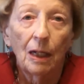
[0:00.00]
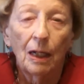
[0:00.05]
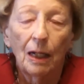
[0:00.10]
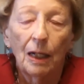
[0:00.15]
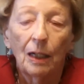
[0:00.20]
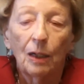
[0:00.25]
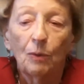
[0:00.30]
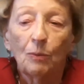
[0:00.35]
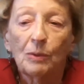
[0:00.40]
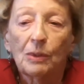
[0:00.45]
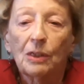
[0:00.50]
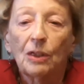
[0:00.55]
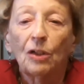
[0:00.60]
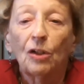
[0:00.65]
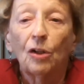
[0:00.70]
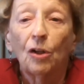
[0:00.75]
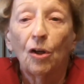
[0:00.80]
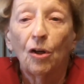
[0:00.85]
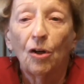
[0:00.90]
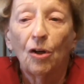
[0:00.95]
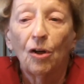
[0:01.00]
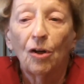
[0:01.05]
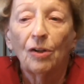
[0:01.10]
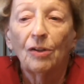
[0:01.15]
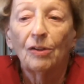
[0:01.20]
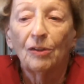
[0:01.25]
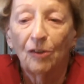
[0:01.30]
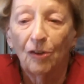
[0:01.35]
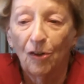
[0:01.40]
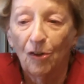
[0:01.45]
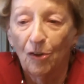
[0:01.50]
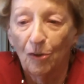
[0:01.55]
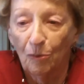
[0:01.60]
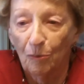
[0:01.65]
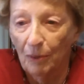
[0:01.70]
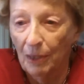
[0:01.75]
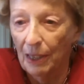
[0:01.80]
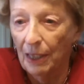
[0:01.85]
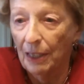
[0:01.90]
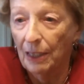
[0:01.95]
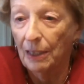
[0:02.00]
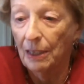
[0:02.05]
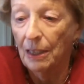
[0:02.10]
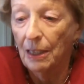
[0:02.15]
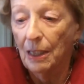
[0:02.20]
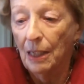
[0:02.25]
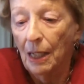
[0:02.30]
and it was a long, long ride.